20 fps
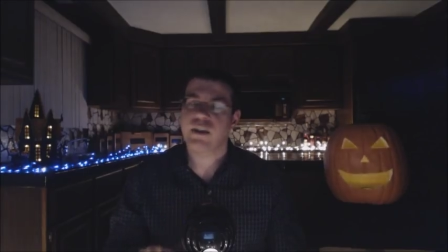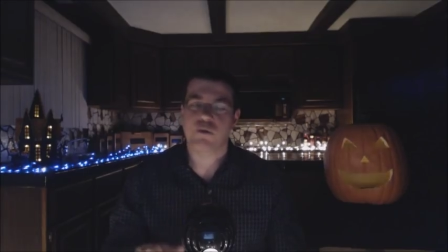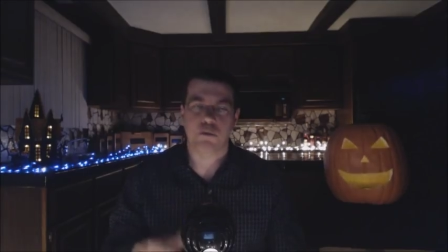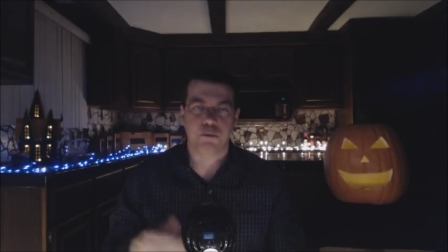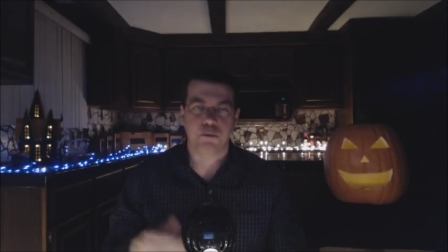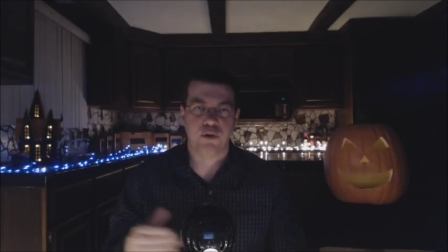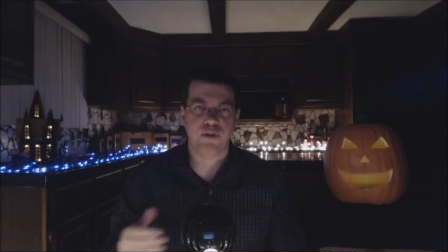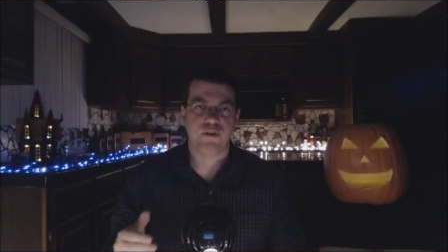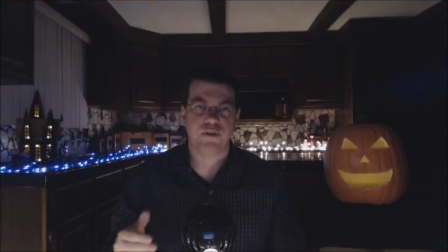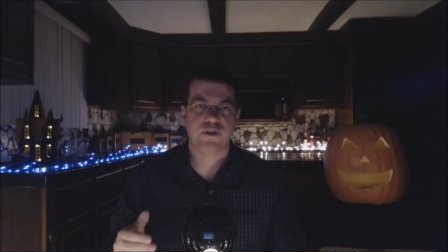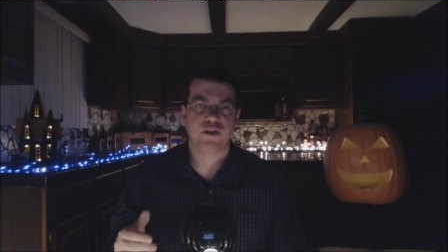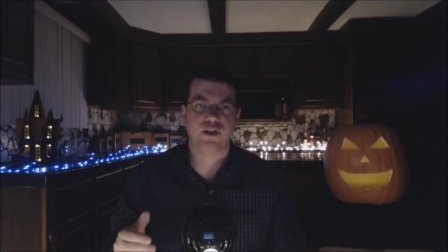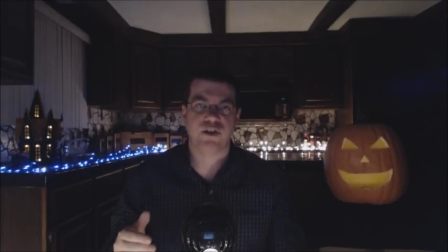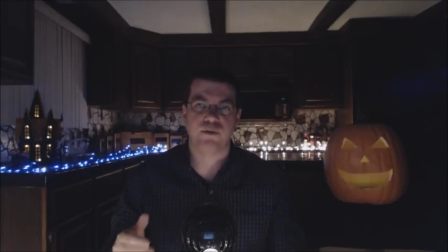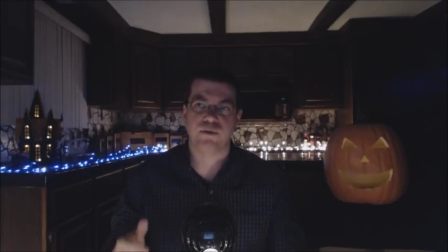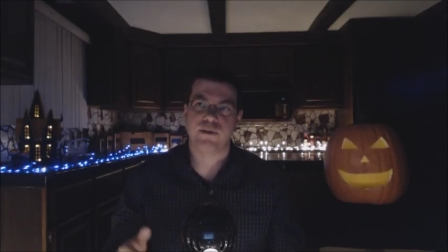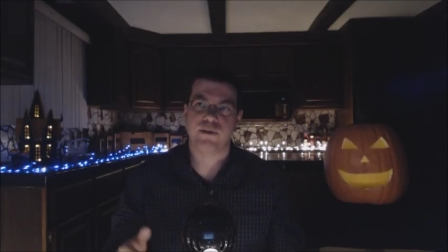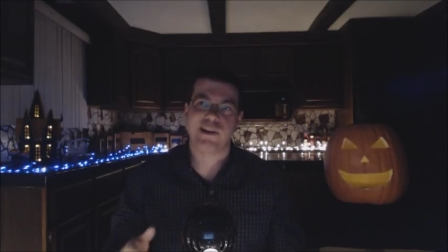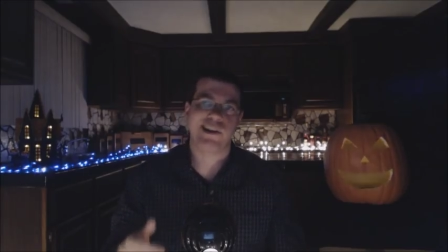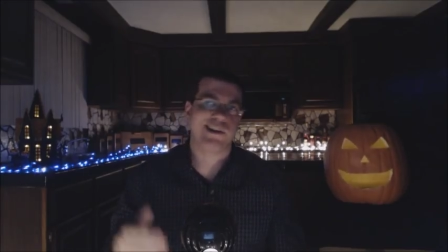that were
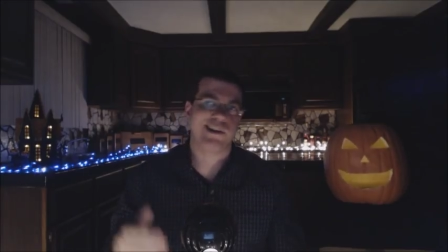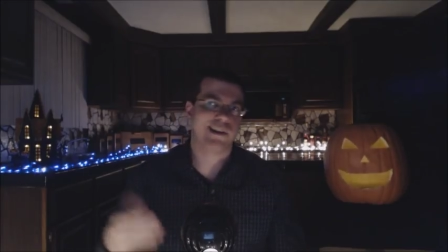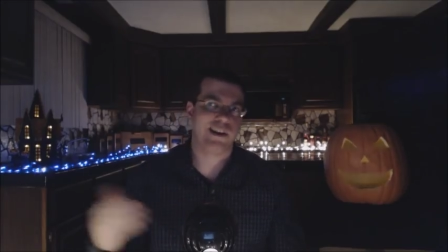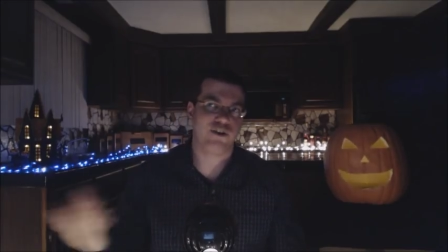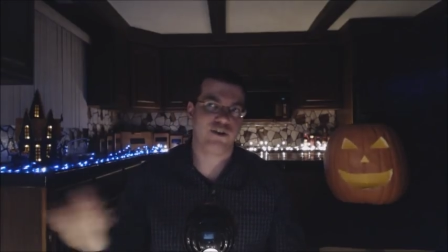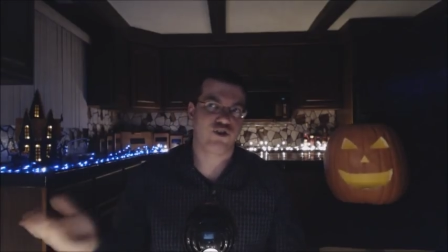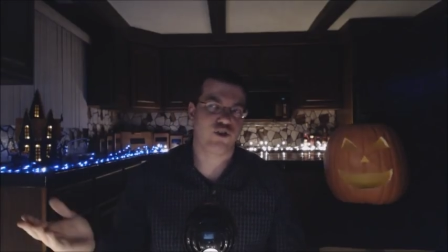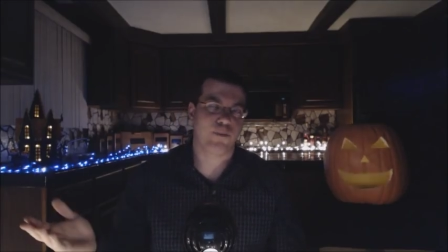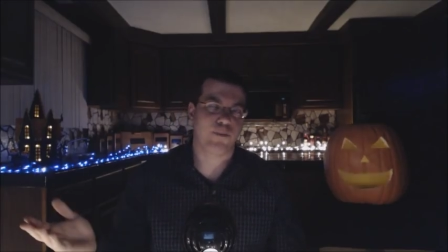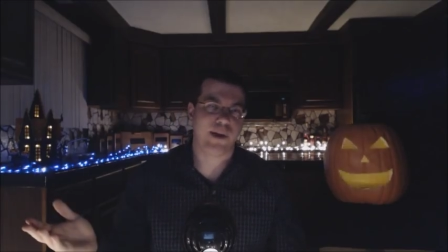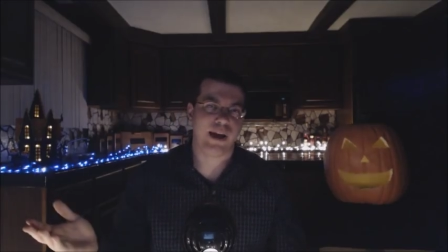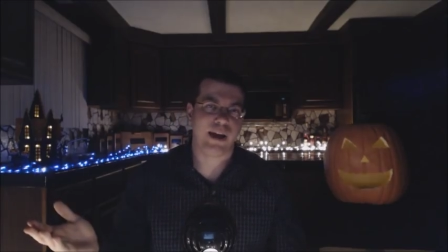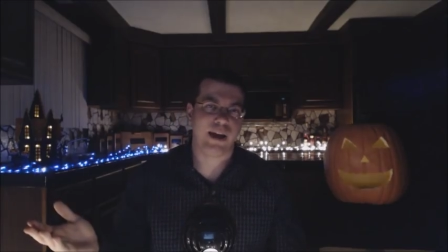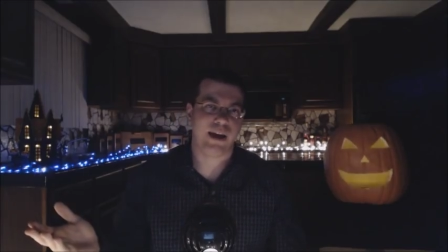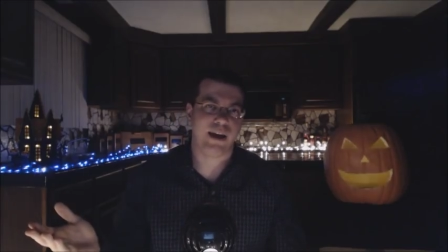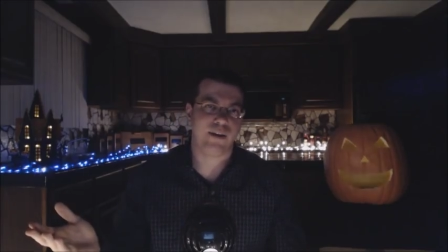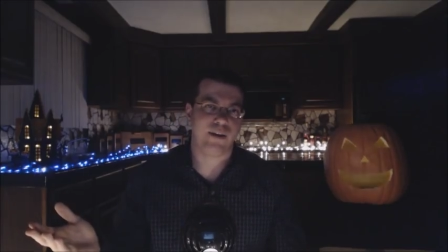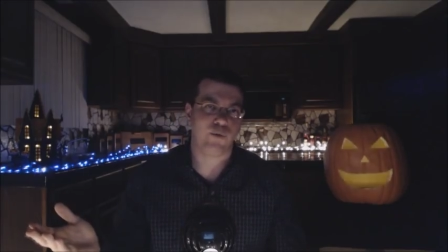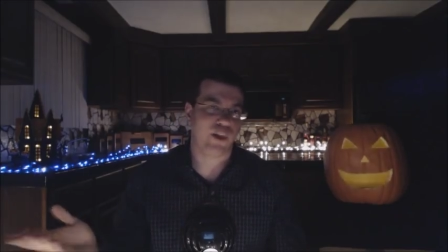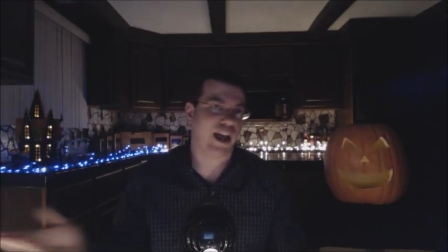previously released in
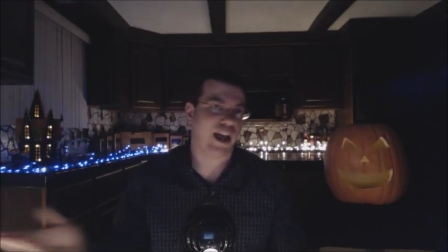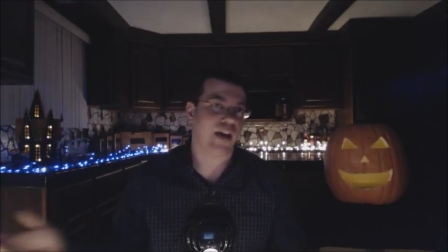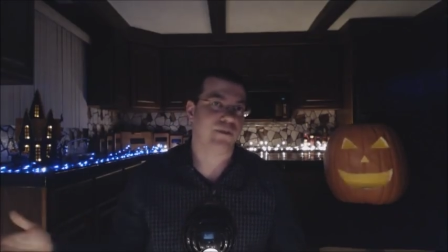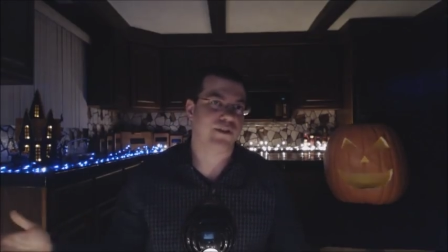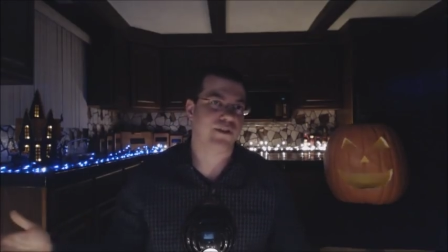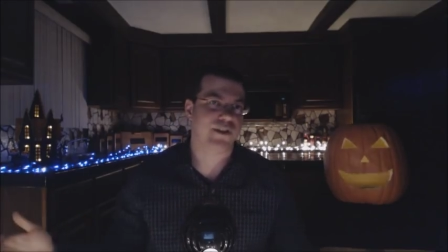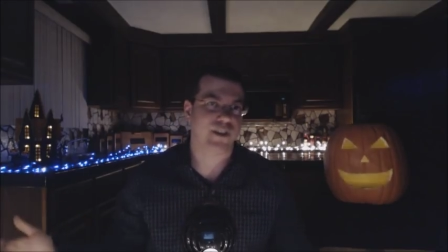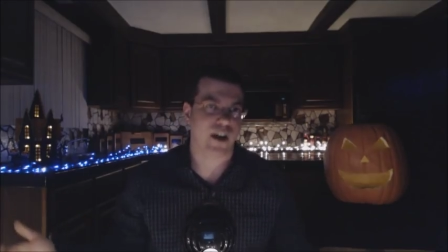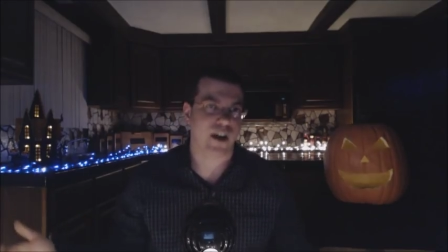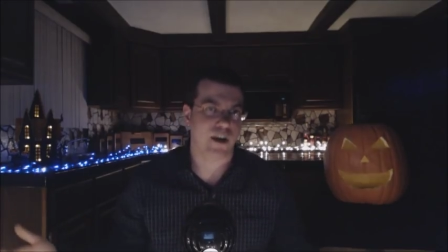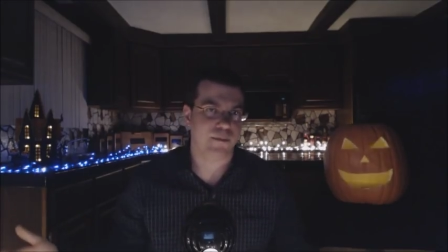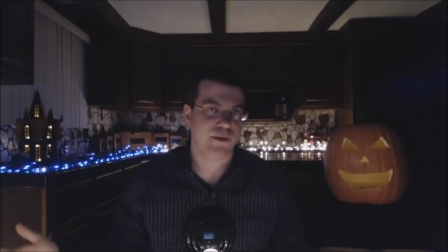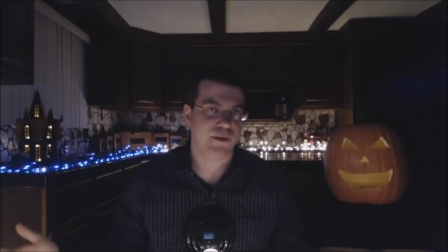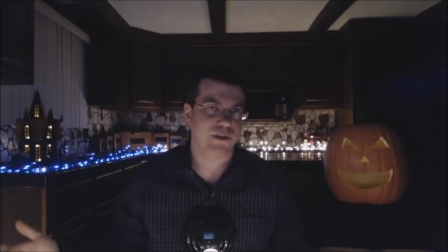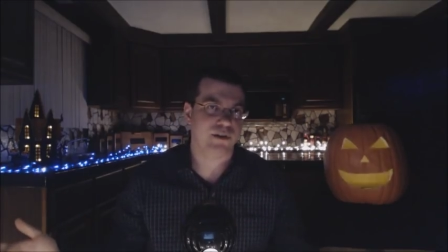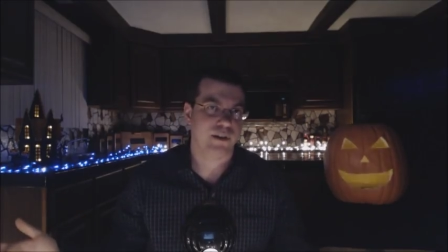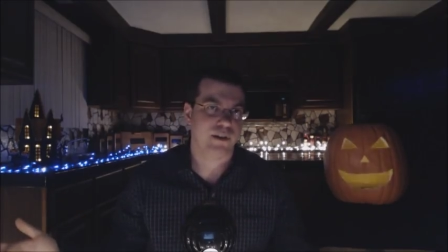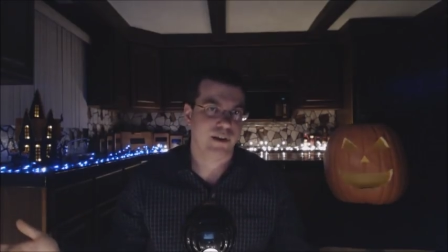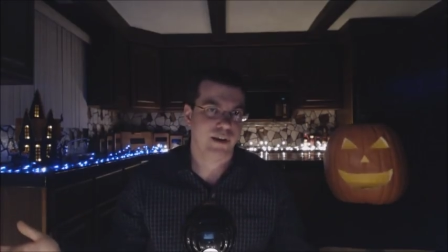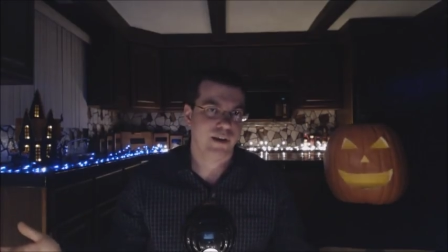Japan without
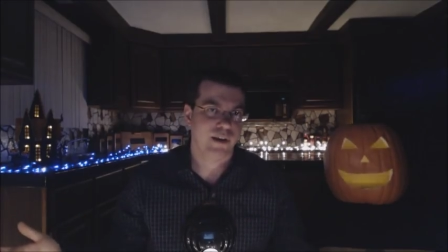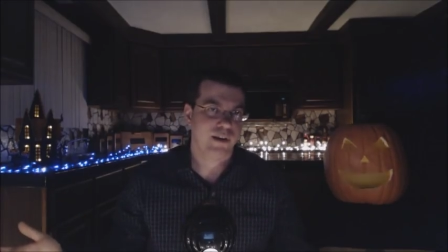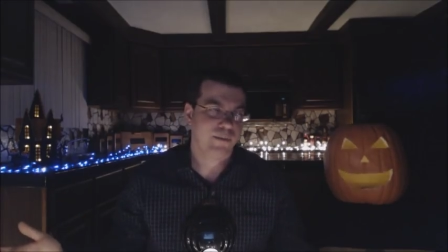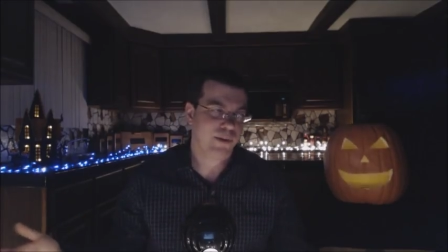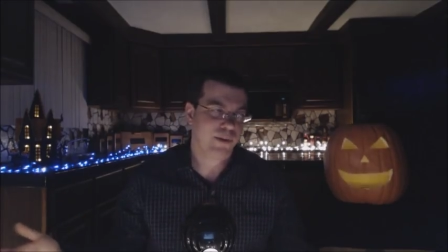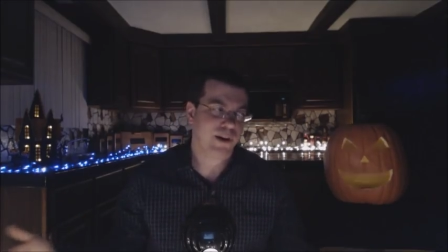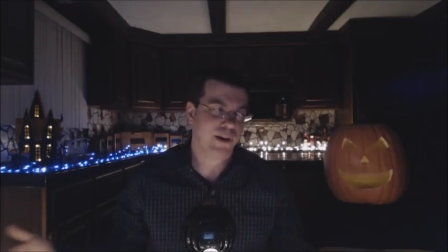subs,